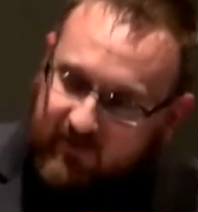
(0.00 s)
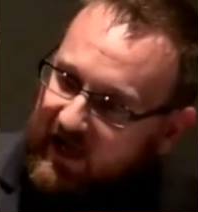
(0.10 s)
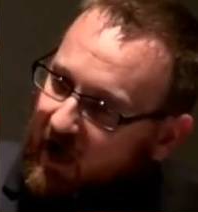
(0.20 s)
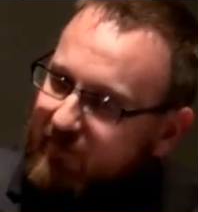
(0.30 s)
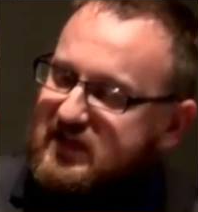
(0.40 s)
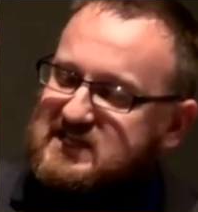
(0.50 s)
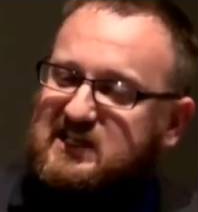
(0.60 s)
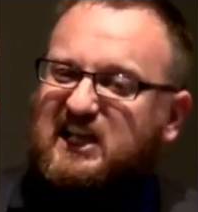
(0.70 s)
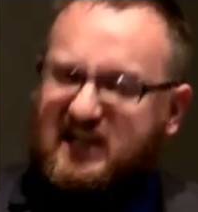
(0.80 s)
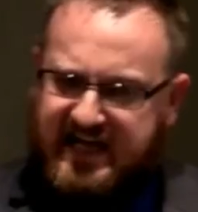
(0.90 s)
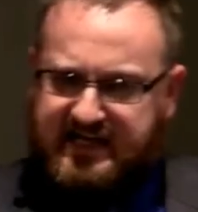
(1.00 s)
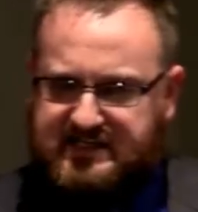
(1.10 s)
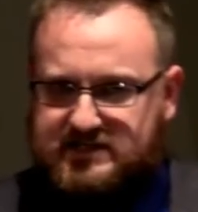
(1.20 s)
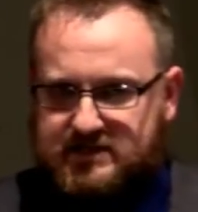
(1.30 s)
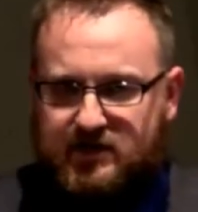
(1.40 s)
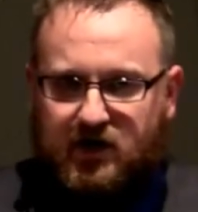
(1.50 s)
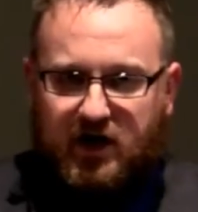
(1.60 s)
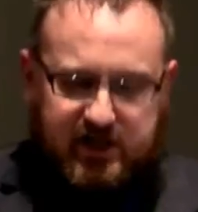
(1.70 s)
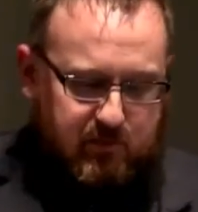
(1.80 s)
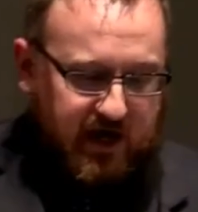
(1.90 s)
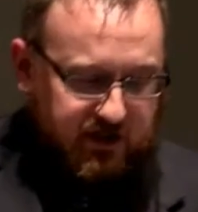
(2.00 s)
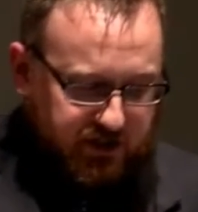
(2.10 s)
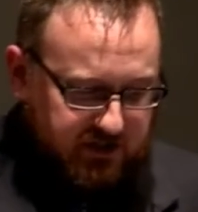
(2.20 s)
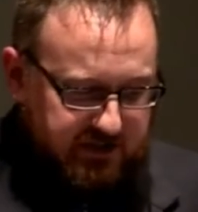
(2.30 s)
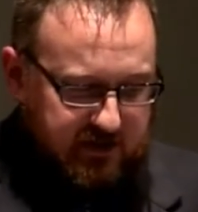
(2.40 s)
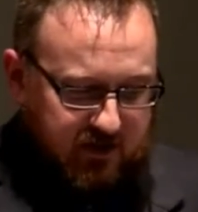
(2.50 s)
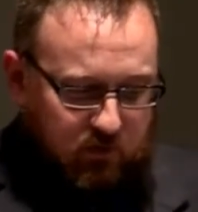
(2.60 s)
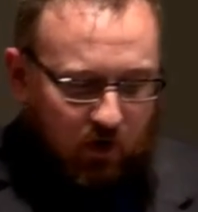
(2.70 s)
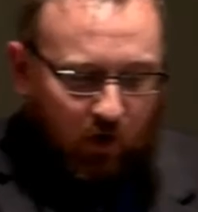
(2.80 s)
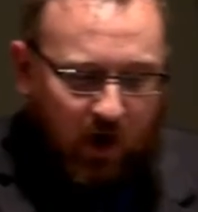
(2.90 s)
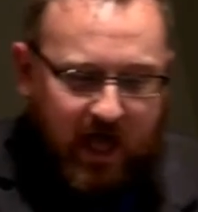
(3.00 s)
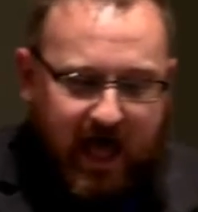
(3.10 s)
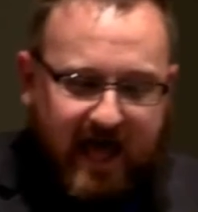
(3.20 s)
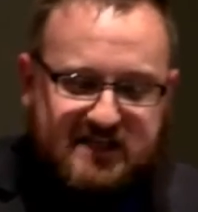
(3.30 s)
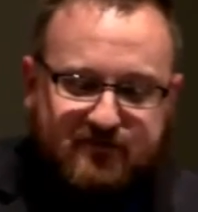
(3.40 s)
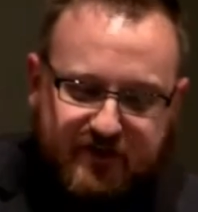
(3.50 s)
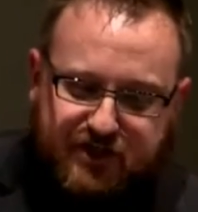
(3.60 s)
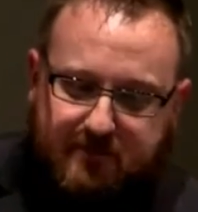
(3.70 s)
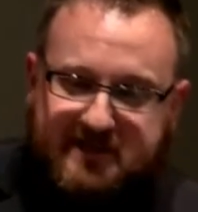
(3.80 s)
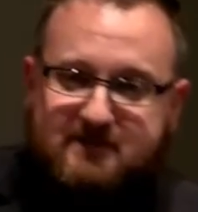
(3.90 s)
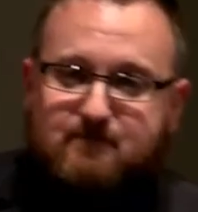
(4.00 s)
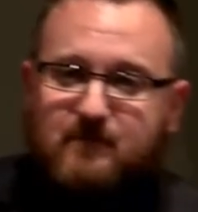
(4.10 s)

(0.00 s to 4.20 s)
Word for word: That obviously connects to their occupation, to their role as fishermen.